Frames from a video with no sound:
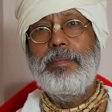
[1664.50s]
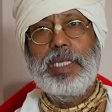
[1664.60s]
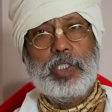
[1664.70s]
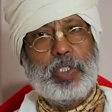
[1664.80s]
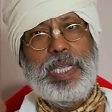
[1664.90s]

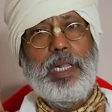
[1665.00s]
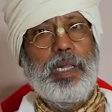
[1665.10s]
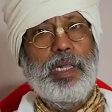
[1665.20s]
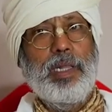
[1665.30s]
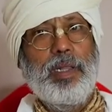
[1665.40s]
But
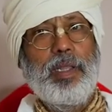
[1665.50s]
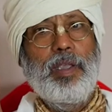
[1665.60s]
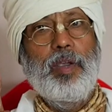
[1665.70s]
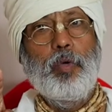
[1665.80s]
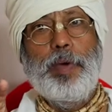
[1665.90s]
still,
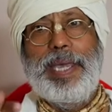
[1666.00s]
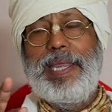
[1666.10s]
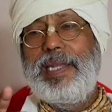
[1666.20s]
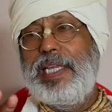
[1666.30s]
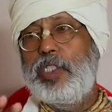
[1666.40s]

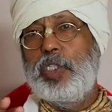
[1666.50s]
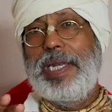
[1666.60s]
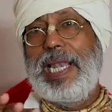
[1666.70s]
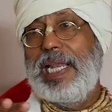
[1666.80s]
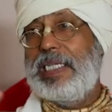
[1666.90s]
when his
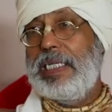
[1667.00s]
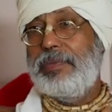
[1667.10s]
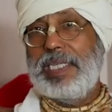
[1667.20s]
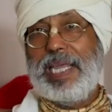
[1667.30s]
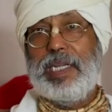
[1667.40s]

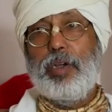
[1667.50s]
relatives and,